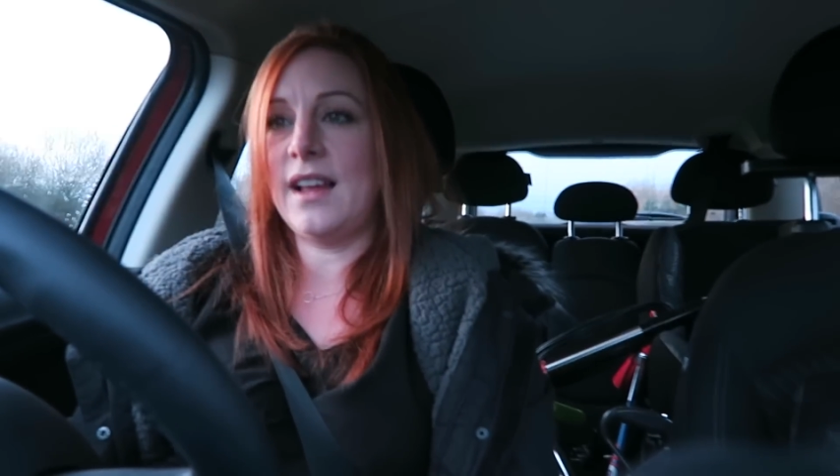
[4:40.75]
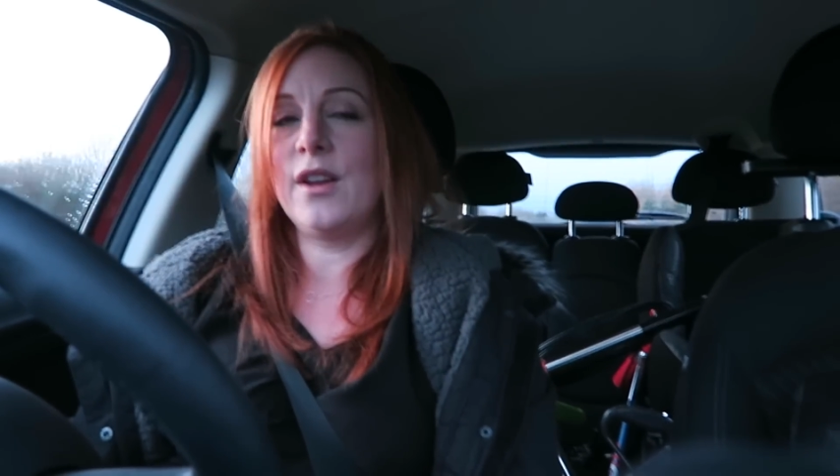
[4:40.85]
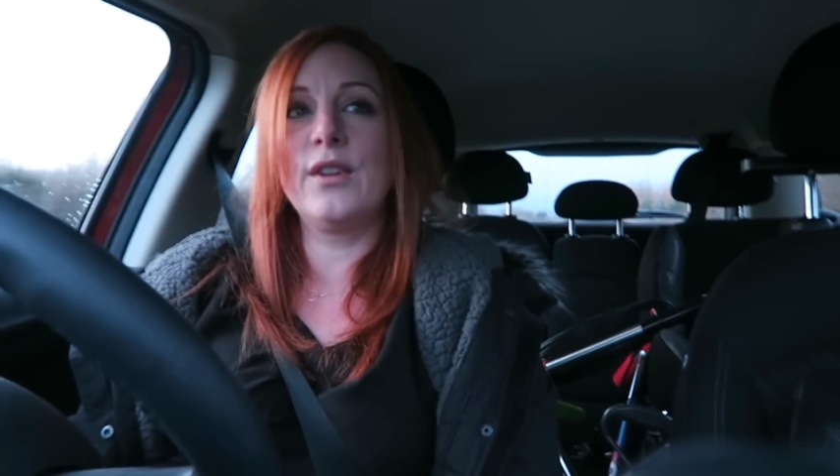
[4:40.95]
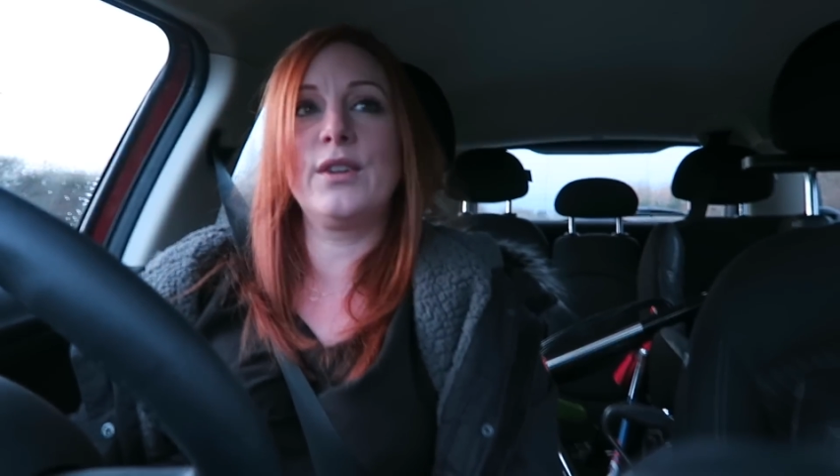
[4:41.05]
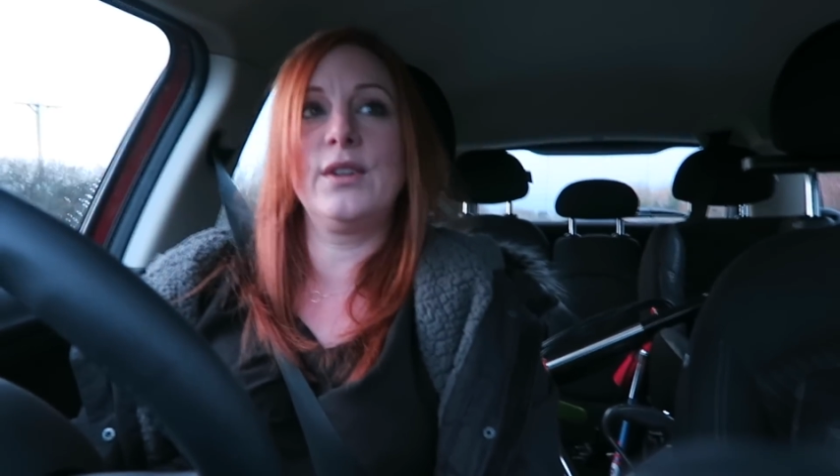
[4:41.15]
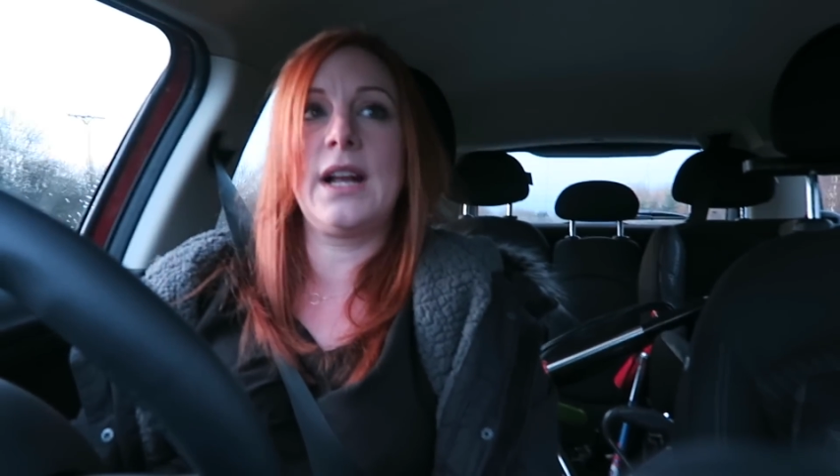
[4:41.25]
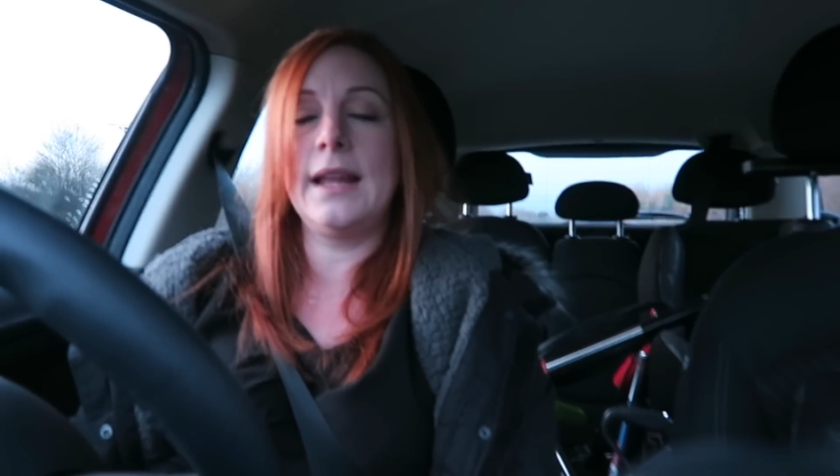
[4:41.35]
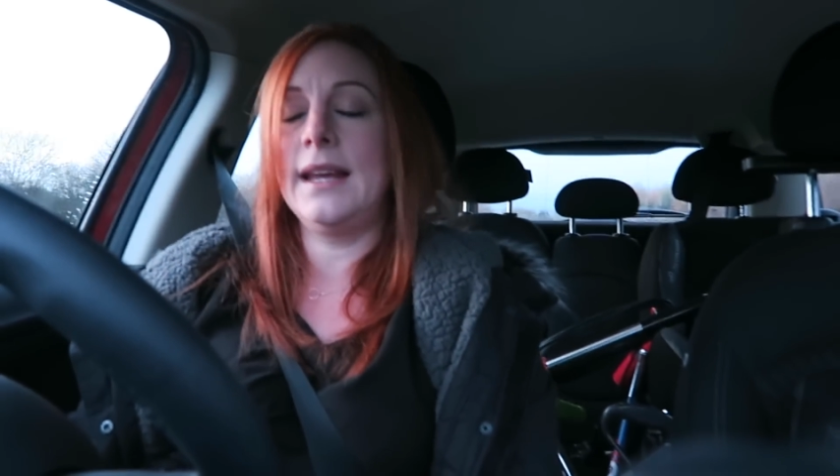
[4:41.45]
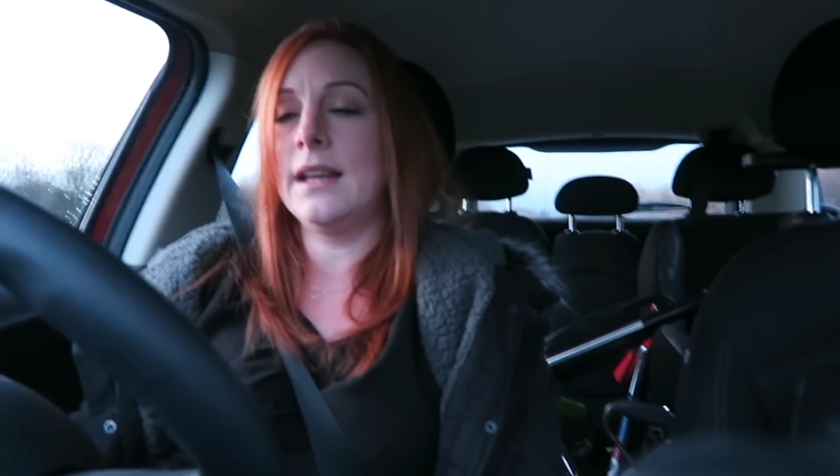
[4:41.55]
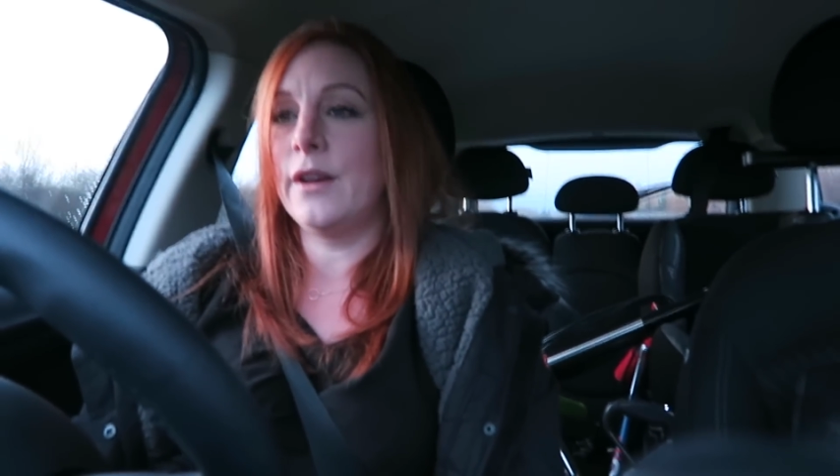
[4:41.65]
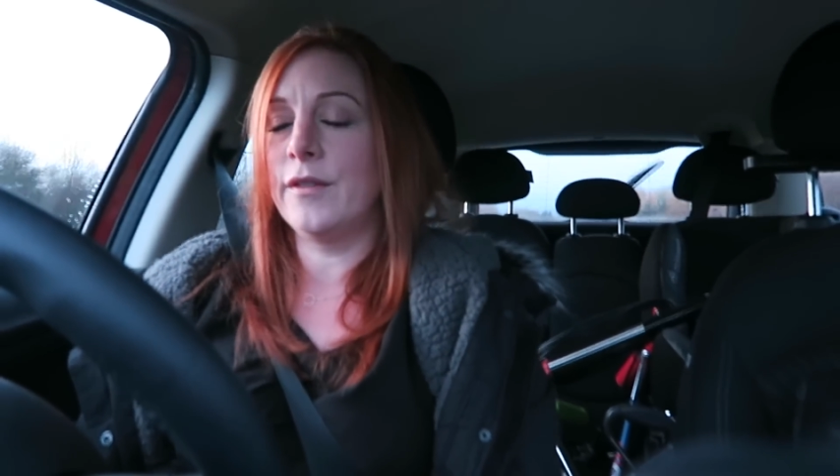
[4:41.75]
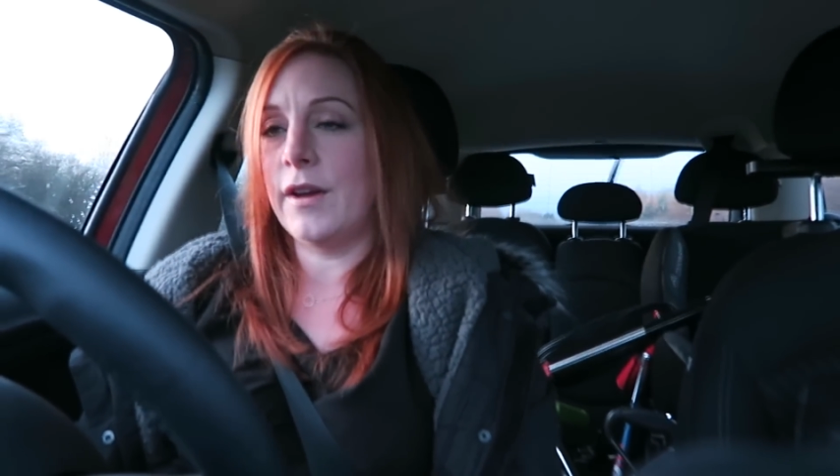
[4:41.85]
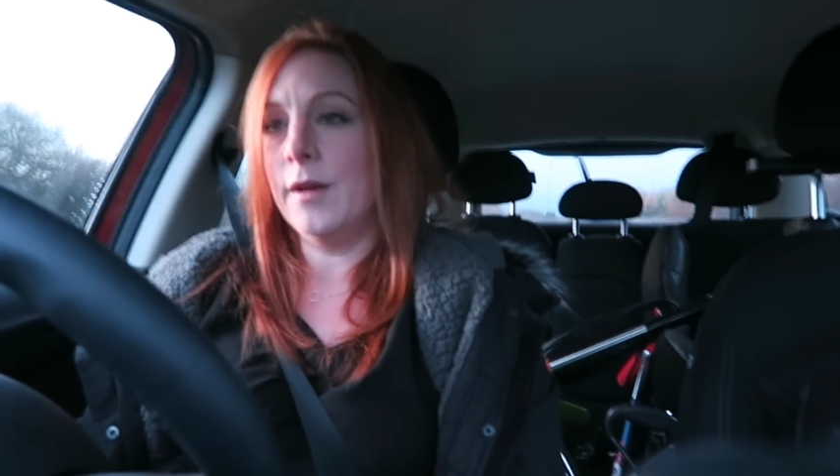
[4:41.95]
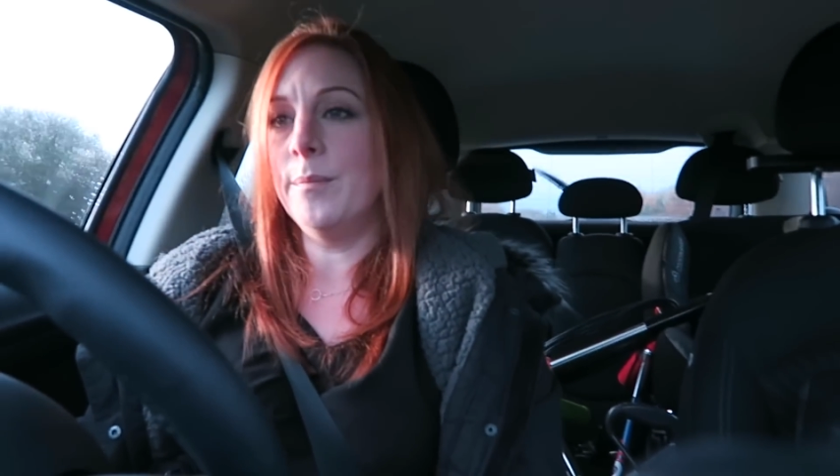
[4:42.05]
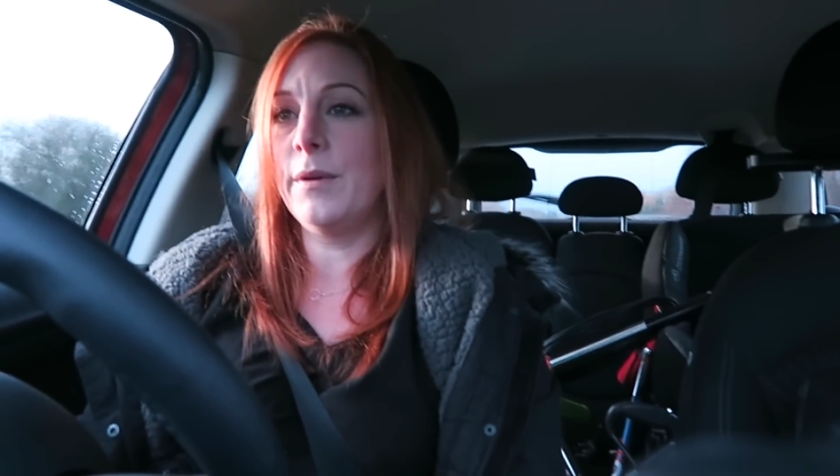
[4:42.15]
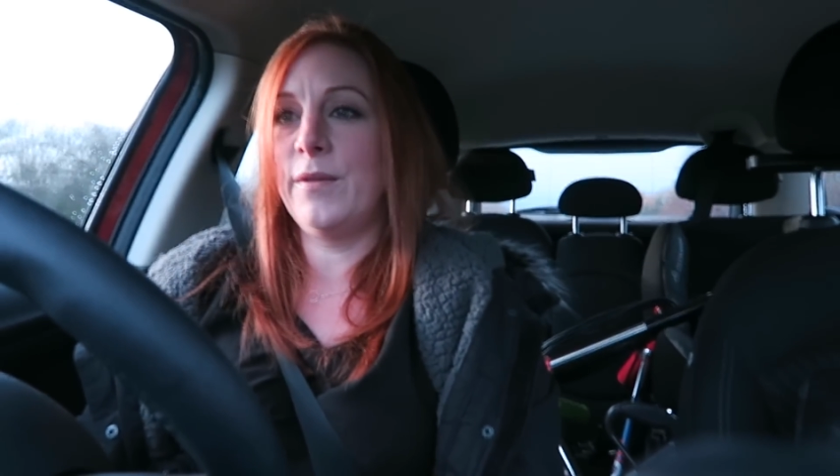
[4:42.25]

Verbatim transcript: the salon a good clean over